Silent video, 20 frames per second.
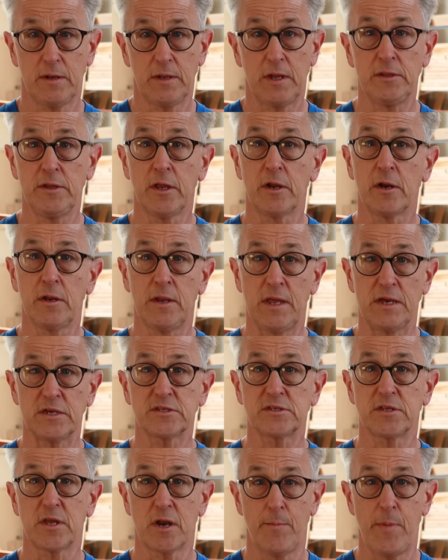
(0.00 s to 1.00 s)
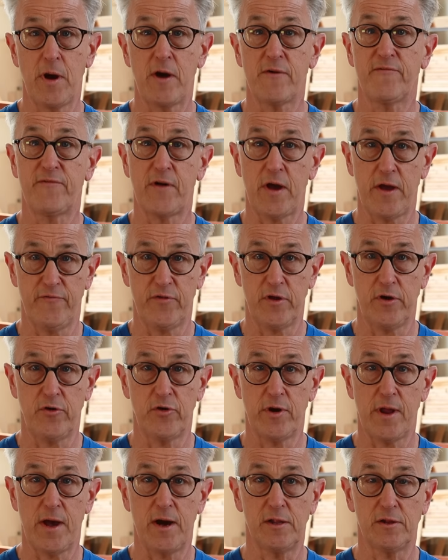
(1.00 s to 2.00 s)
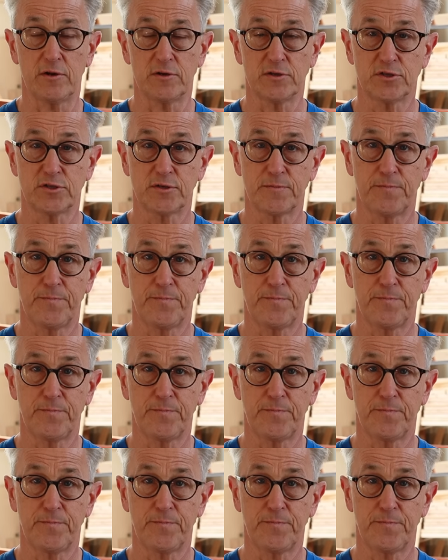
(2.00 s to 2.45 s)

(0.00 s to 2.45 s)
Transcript: a little less than about $500.